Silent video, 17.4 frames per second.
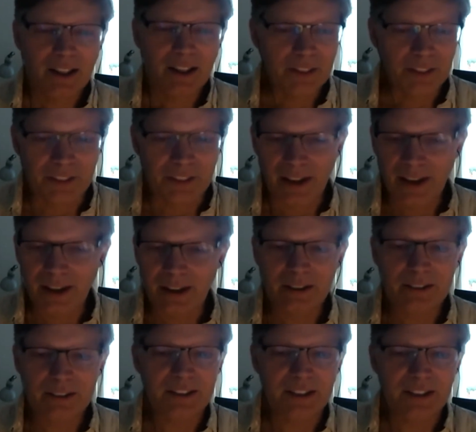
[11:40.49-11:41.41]
they
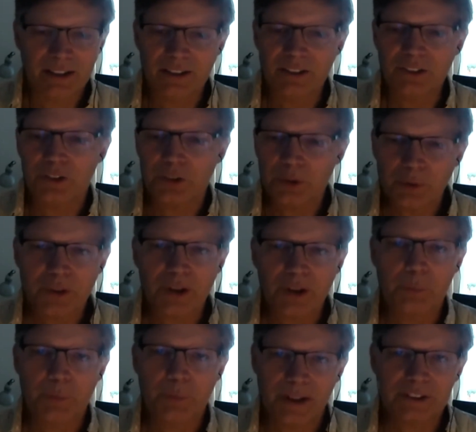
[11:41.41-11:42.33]
didn't do
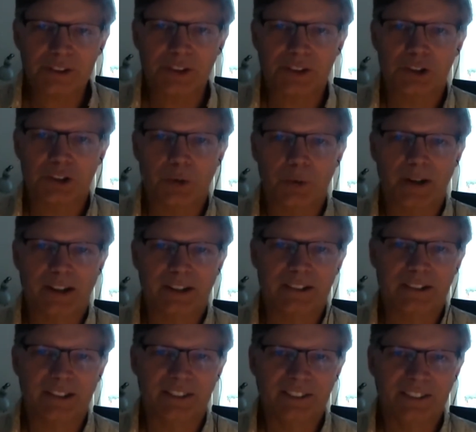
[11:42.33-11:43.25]
their research
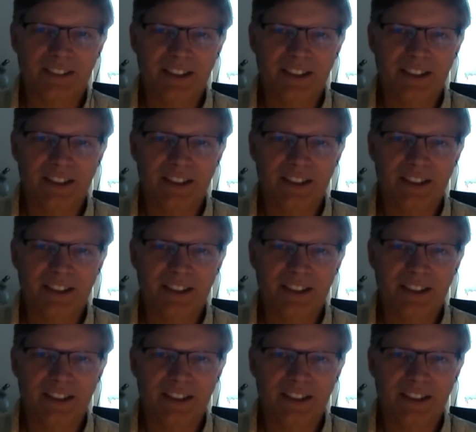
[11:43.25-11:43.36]
correctly.